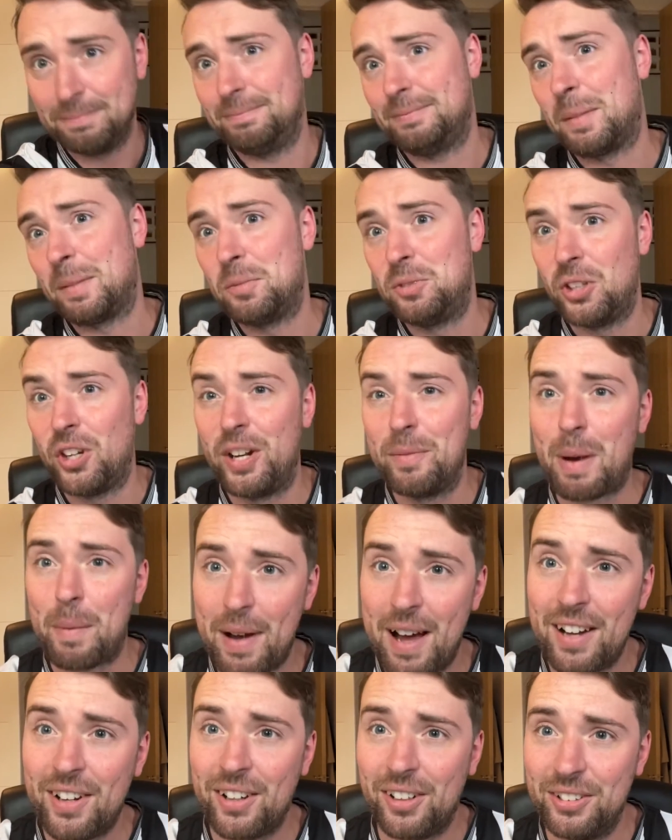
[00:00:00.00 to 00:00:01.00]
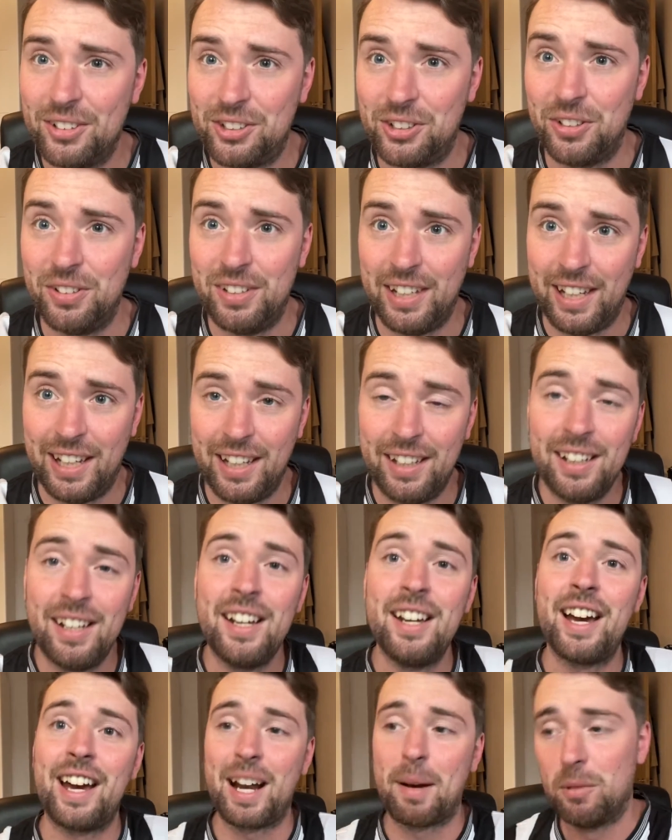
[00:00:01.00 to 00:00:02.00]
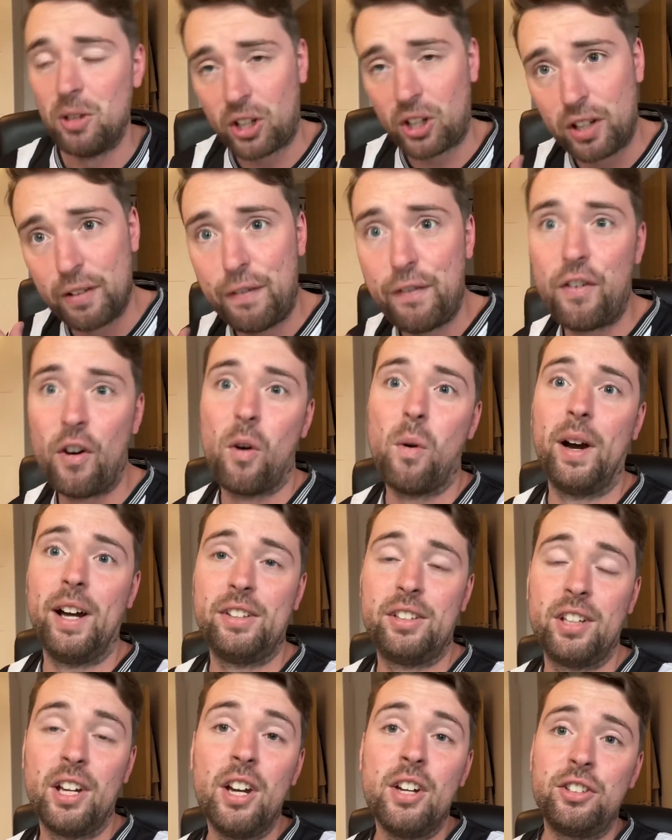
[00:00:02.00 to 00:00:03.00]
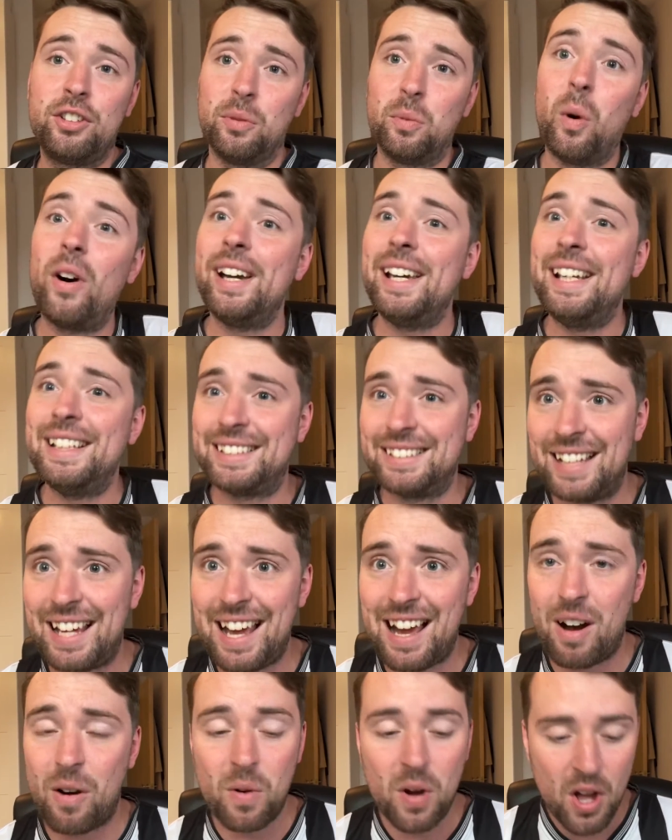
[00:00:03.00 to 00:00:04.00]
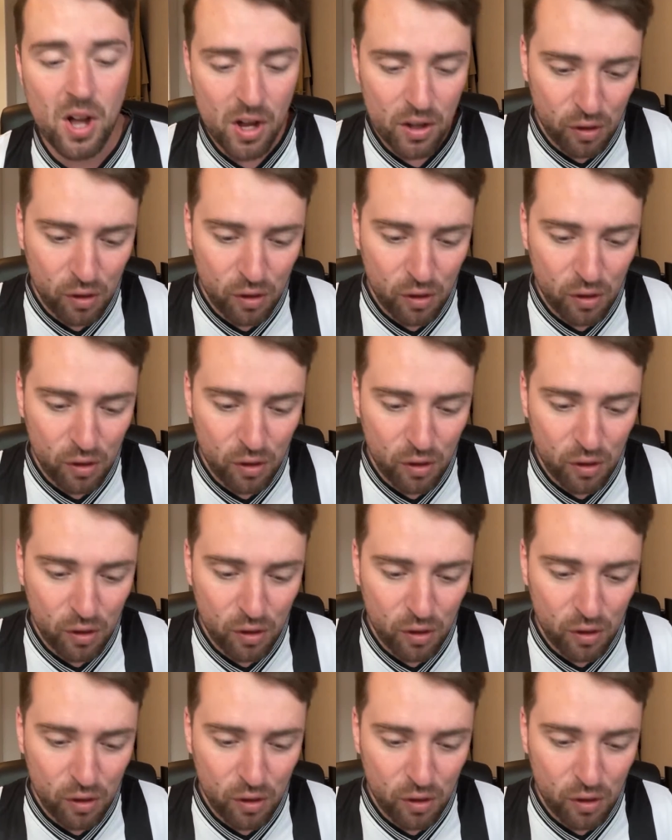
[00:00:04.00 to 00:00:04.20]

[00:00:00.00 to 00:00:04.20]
I'm turning my back on Sunday, and I'm looking forward to what is now